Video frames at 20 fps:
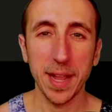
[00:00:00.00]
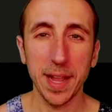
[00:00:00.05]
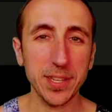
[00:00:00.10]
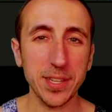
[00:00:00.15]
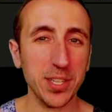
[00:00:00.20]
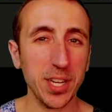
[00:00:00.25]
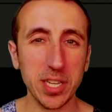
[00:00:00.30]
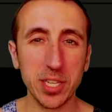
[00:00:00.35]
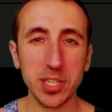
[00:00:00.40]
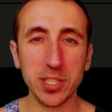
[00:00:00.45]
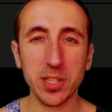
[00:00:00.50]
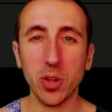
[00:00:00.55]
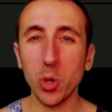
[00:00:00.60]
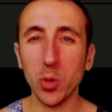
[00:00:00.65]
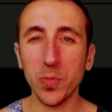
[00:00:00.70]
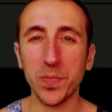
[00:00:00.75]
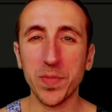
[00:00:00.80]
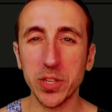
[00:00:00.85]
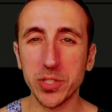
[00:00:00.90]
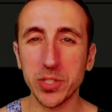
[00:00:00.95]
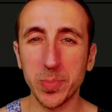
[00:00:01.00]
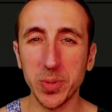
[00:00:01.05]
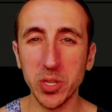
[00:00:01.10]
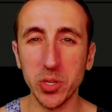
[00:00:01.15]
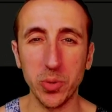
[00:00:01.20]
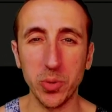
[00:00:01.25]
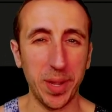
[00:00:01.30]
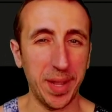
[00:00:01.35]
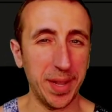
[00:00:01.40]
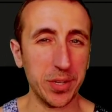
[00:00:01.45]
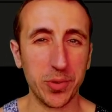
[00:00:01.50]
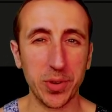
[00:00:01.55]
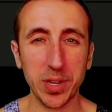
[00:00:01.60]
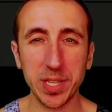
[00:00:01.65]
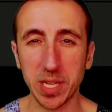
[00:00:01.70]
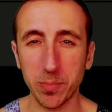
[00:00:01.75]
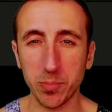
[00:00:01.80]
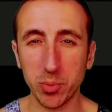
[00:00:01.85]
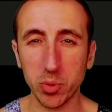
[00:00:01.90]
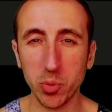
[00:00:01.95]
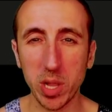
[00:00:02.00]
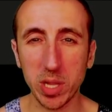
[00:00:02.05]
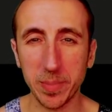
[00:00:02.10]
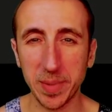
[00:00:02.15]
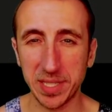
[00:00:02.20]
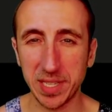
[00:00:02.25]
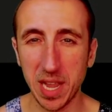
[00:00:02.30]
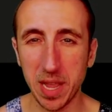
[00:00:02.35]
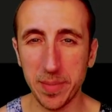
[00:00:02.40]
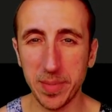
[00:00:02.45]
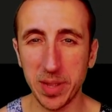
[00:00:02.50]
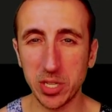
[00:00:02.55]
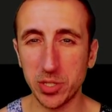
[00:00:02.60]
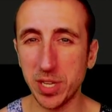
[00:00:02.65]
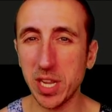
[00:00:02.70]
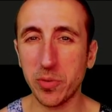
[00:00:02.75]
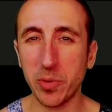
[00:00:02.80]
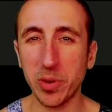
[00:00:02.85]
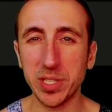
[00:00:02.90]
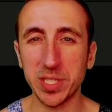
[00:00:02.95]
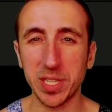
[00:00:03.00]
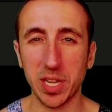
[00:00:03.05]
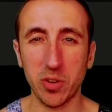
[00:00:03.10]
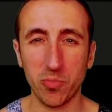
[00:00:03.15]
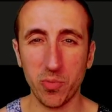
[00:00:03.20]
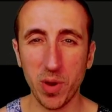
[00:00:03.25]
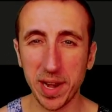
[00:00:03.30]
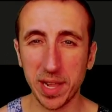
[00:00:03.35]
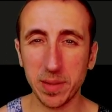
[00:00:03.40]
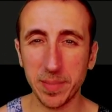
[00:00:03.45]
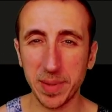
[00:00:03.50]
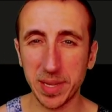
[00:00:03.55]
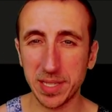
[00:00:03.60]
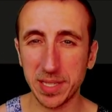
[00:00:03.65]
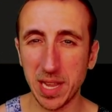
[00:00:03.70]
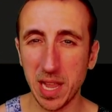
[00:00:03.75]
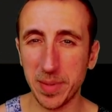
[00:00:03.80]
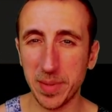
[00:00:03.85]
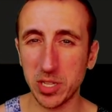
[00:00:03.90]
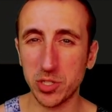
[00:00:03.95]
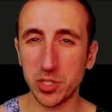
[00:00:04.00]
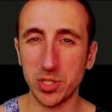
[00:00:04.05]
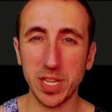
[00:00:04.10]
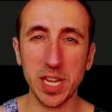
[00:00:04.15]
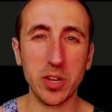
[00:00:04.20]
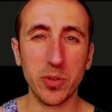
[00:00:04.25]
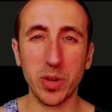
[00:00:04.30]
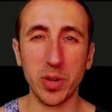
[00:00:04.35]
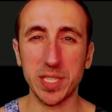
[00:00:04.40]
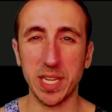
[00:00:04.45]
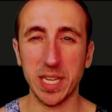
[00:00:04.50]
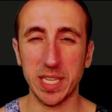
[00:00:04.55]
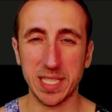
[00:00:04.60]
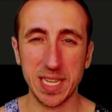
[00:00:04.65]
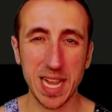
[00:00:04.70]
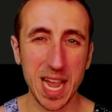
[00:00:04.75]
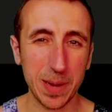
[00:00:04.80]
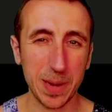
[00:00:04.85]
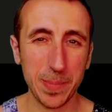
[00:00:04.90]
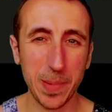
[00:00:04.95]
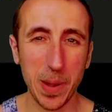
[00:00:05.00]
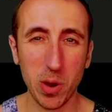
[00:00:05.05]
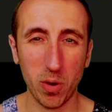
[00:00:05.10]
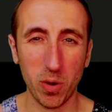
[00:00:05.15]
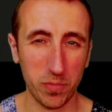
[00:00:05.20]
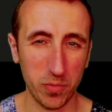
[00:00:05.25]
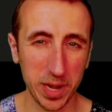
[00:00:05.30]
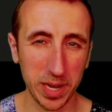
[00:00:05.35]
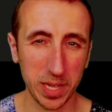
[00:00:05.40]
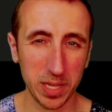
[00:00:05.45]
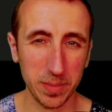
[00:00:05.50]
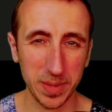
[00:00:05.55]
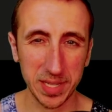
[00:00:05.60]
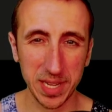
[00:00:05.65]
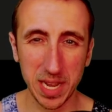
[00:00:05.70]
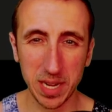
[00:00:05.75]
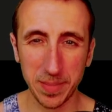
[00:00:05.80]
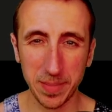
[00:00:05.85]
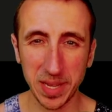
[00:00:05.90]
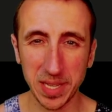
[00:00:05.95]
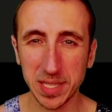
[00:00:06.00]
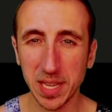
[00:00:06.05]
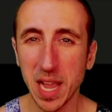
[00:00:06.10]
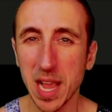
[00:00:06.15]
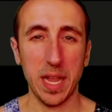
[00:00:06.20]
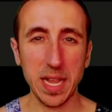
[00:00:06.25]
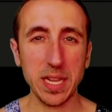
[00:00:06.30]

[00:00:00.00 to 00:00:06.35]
It changes the whole field to blue, increasing blue element damage, decreasing red element damage, decreasing attack power of red element enemies,